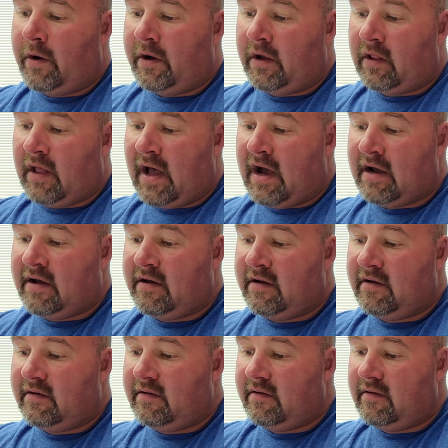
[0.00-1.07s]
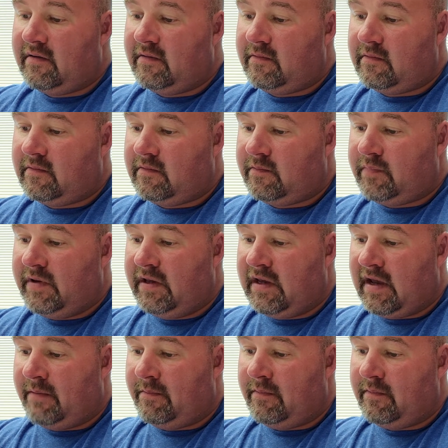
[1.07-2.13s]
o'clock
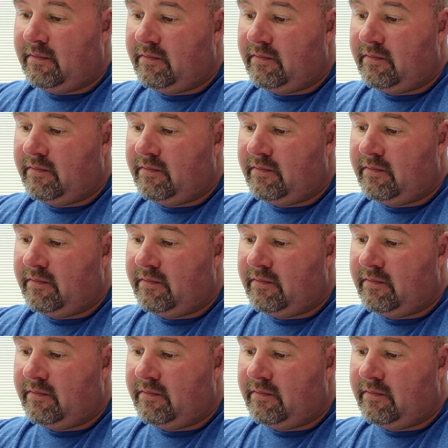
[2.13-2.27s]
p.m.